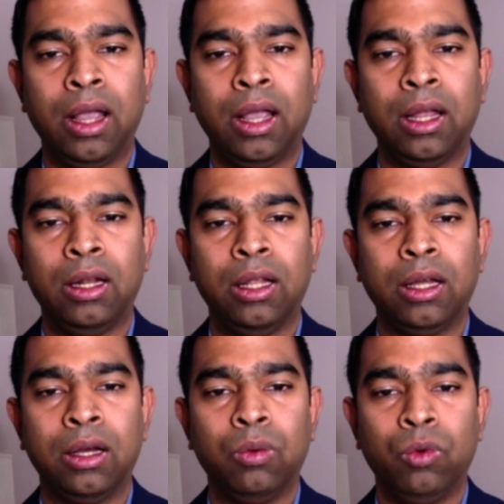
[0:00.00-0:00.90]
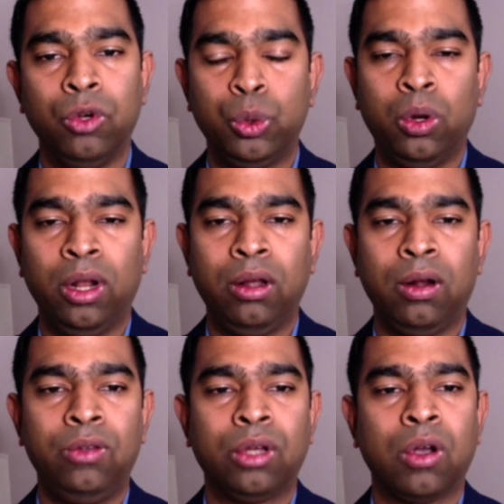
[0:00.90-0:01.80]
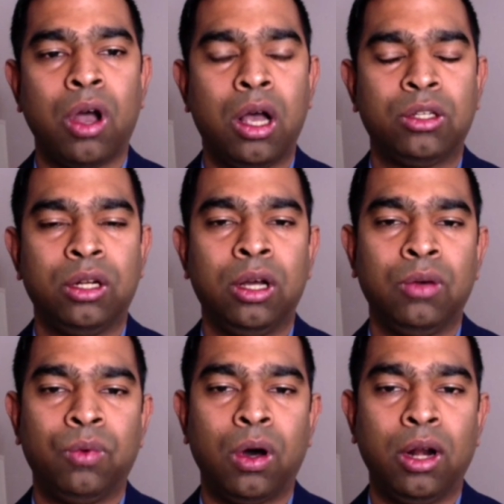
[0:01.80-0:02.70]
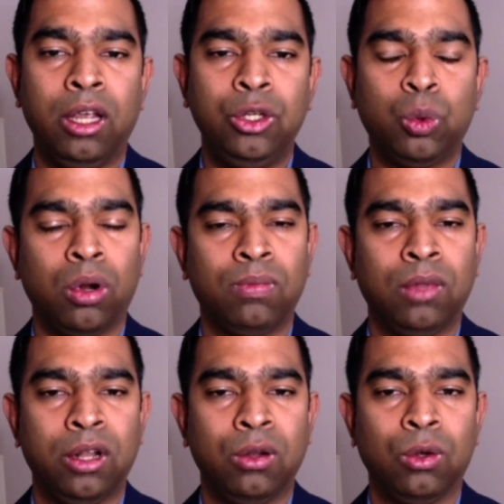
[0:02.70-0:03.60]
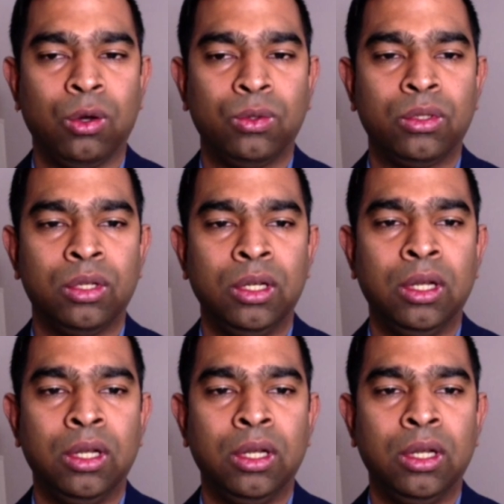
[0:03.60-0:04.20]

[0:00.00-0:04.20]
and uh, which would increase the cost for each one of the telcos.